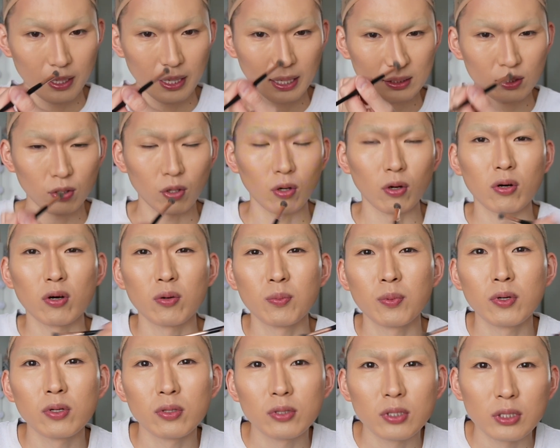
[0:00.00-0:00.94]
It's
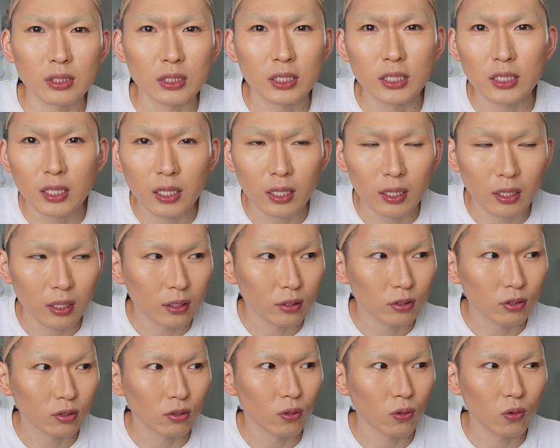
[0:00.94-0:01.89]
horrible to sit here
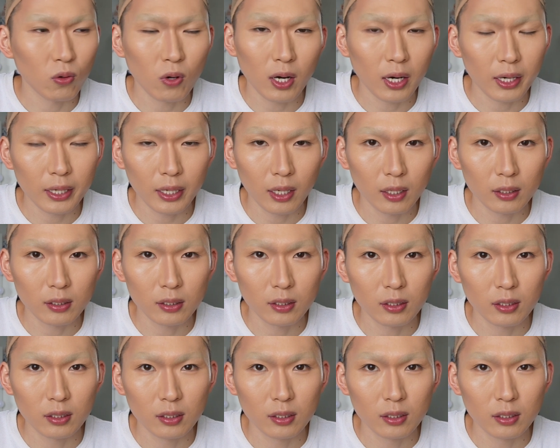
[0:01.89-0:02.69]
so quiet